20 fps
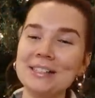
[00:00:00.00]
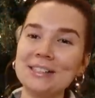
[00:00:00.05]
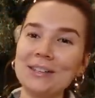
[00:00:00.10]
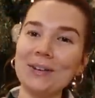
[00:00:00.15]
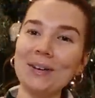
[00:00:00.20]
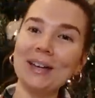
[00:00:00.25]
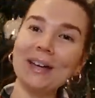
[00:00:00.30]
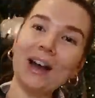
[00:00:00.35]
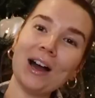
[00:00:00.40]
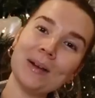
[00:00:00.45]
So
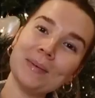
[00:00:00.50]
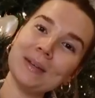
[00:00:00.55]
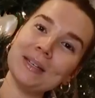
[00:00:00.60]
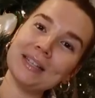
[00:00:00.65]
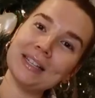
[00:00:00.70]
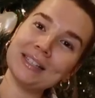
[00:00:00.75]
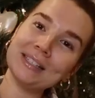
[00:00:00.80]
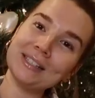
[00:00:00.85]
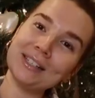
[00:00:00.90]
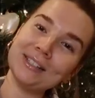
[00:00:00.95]
he got me
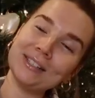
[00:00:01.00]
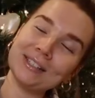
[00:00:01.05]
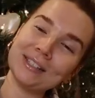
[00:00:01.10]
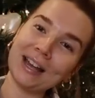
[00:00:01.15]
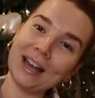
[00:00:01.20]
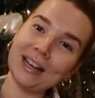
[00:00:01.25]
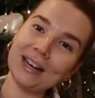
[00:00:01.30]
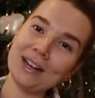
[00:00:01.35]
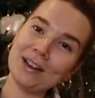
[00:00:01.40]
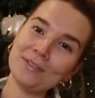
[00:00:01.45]
this to just
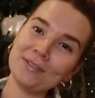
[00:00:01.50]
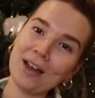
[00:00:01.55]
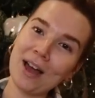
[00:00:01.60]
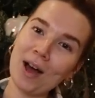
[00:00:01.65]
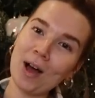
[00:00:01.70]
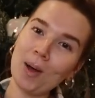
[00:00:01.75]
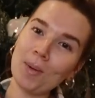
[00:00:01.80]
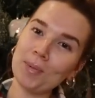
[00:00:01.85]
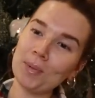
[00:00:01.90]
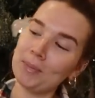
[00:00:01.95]
kind of
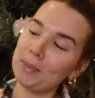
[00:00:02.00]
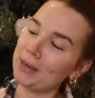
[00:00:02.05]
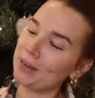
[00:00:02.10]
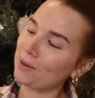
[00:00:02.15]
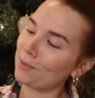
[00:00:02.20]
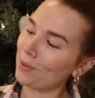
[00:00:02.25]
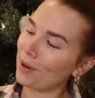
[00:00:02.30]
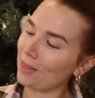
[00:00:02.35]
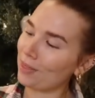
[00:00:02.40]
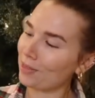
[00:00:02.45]
help
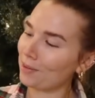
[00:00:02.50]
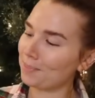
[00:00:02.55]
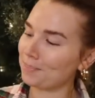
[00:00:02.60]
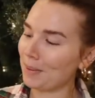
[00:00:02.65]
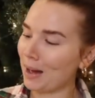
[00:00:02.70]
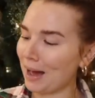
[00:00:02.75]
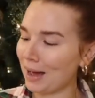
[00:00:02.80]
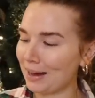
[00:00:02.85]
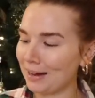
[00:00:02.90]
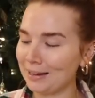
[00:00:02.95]
me with
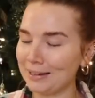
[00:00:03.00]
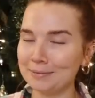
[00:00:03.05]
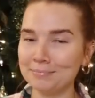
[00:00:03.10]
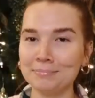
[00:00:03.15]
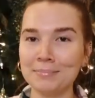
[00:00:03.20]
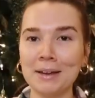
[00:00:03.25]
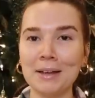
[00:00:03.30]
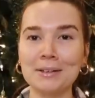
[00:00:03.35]
my